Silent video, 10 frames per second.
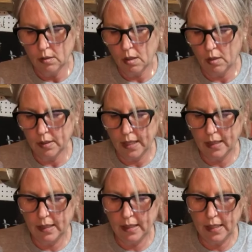I'll tie
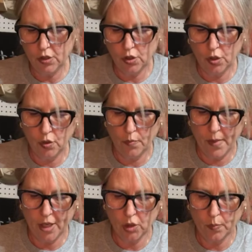these 2
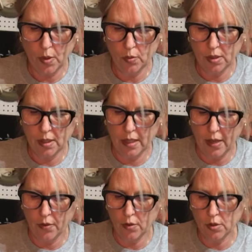mesh bows
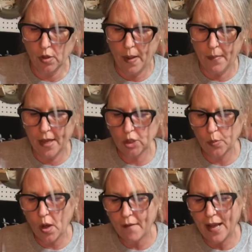together. So my mesh
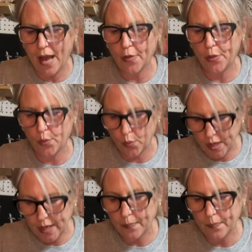bow, I've got
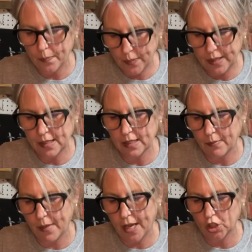3 pieces of
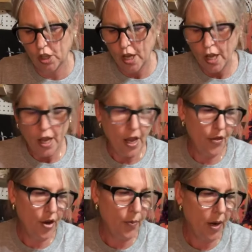mesh, and
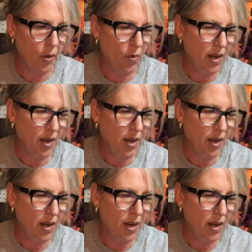they're probably, what,